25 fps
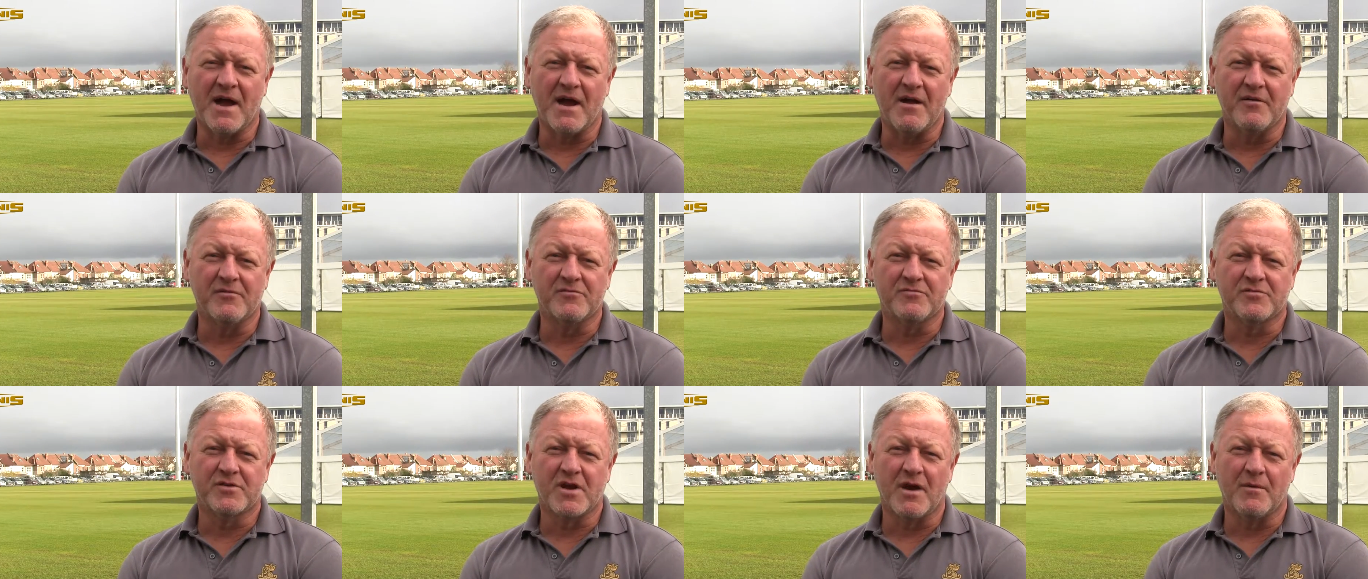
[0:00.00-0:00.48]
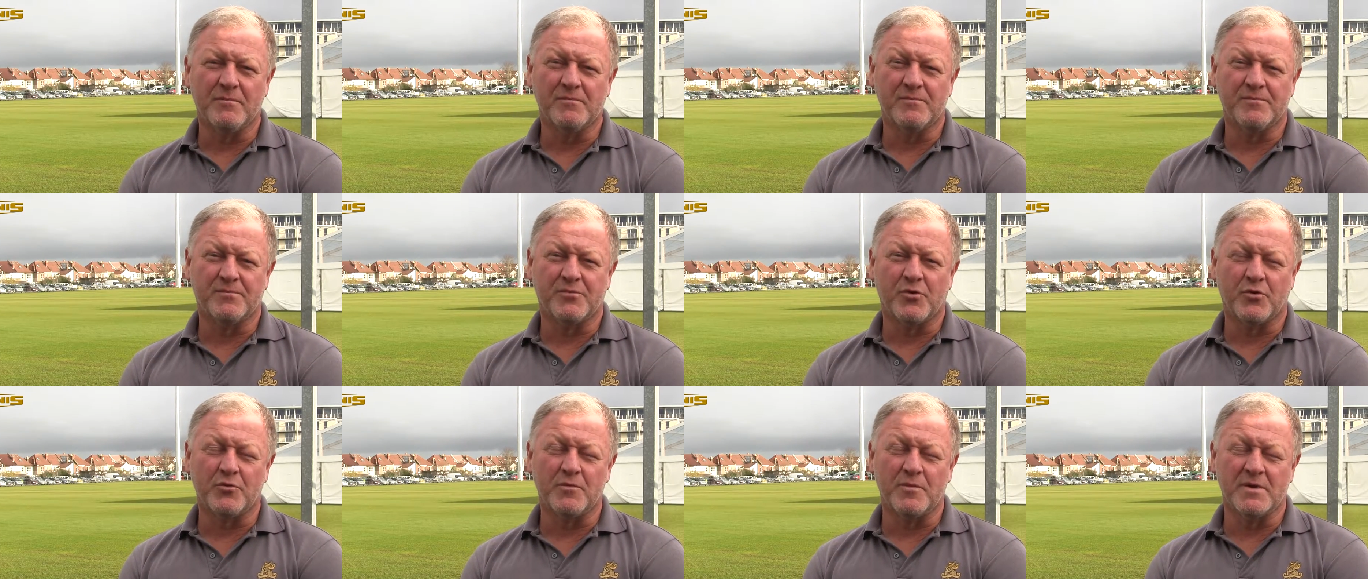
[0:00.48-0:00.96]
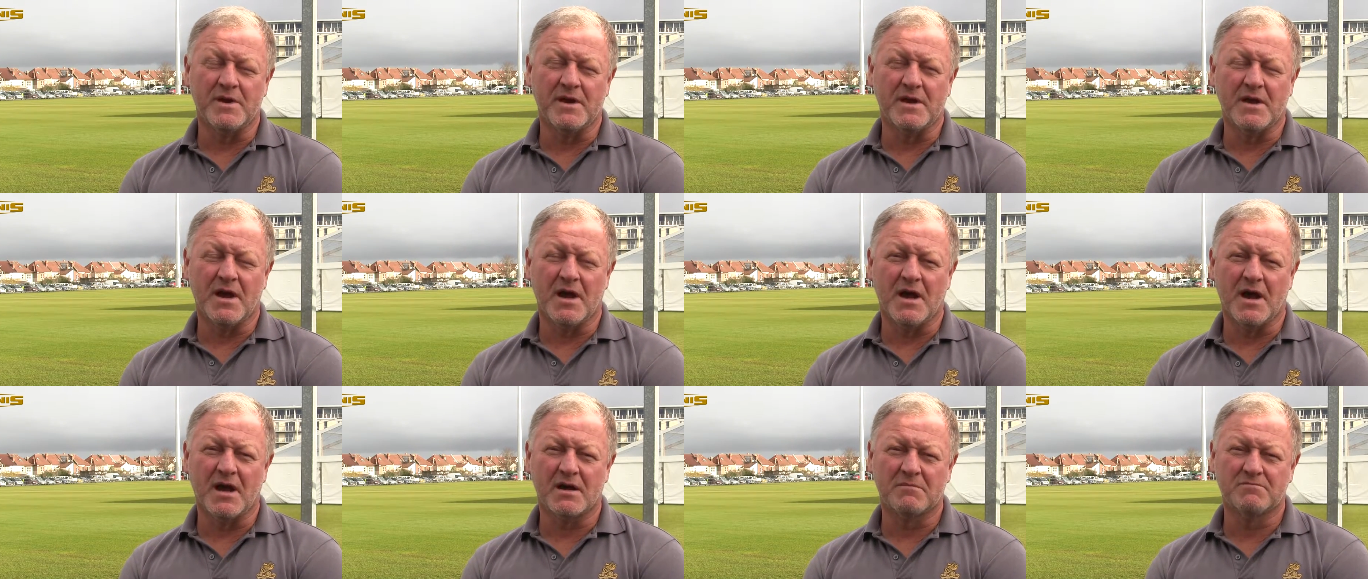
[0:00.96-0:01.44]
down, come brought me
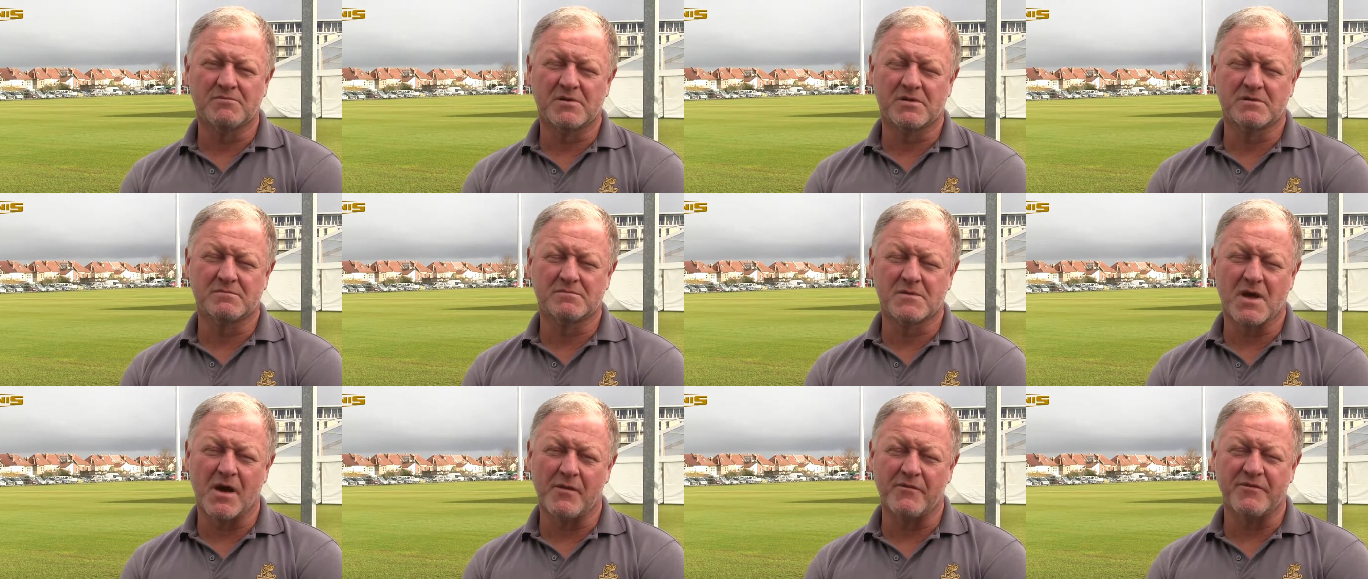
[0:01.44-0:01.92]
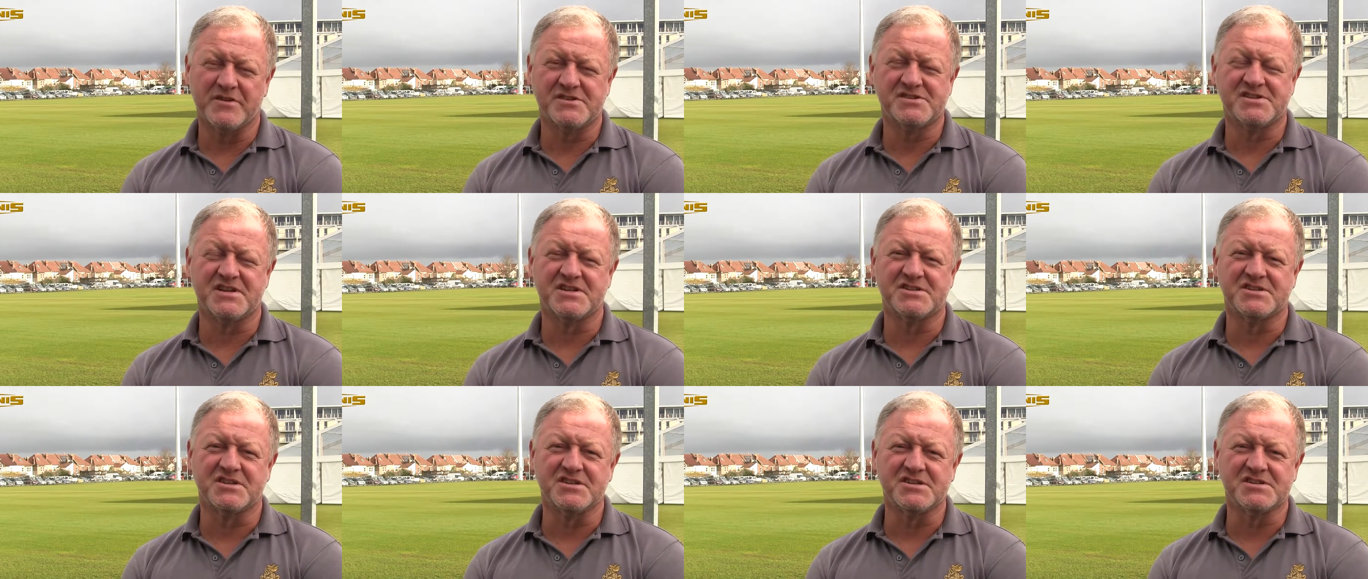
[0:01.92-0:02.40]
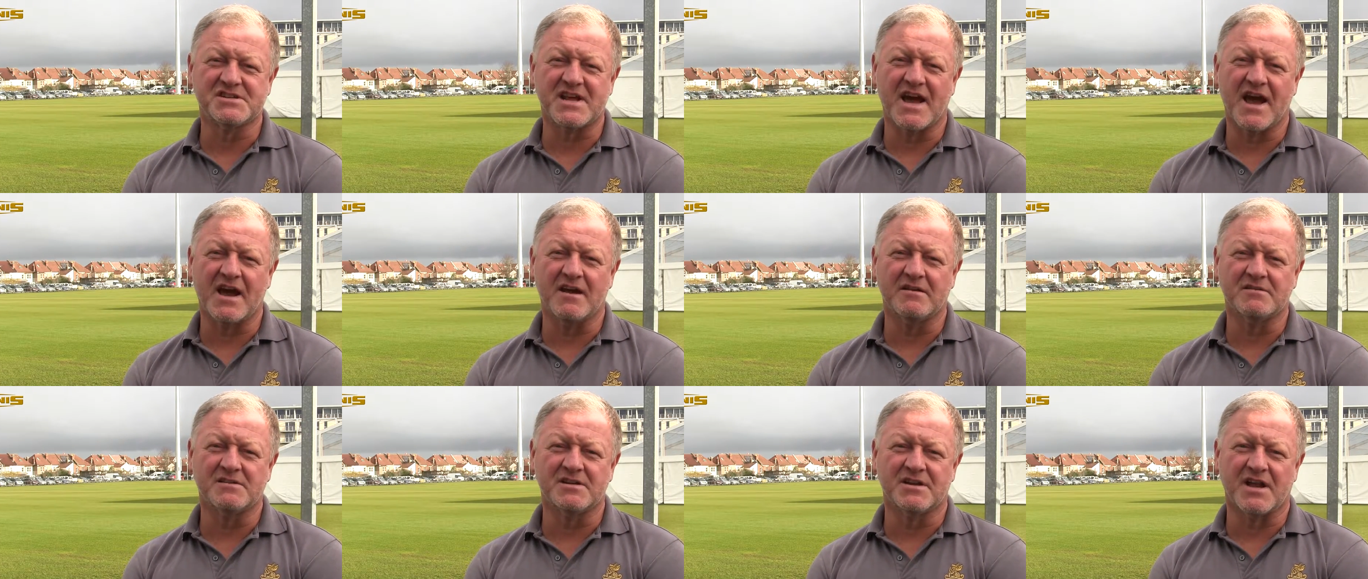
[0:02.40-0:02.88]
a uh, couple of assistants
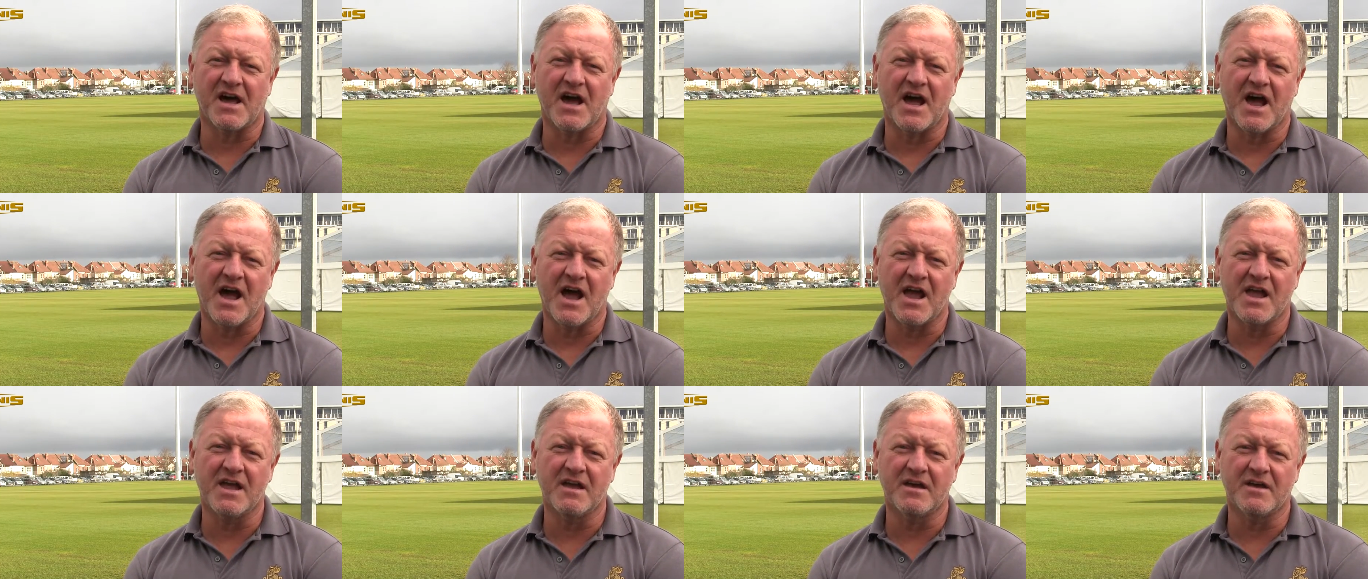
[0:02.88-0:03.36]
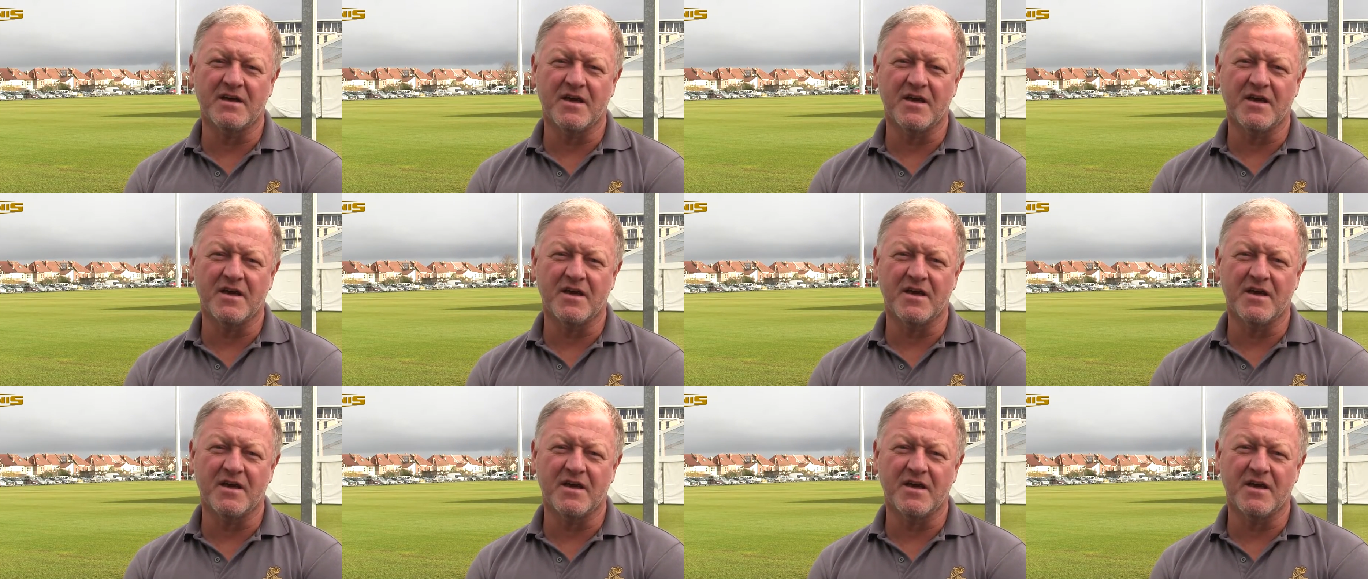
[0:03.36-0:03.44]
down today.